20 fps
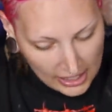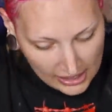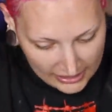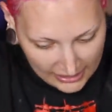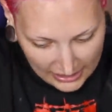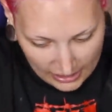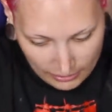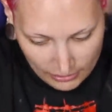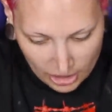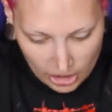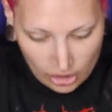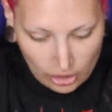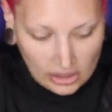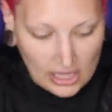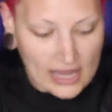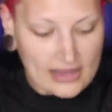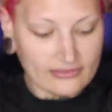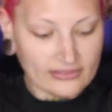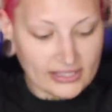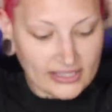I think I'm gonna go
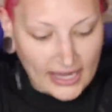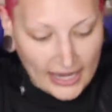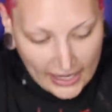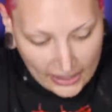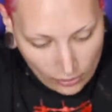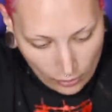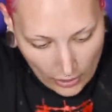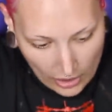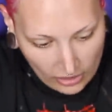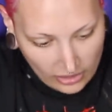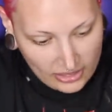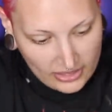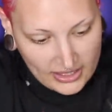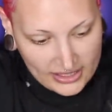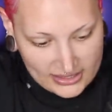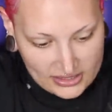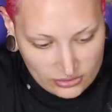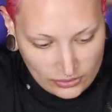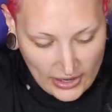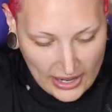live again while
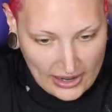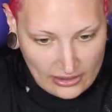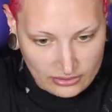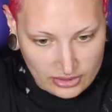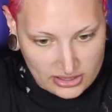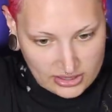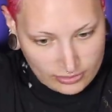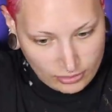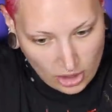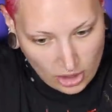this round is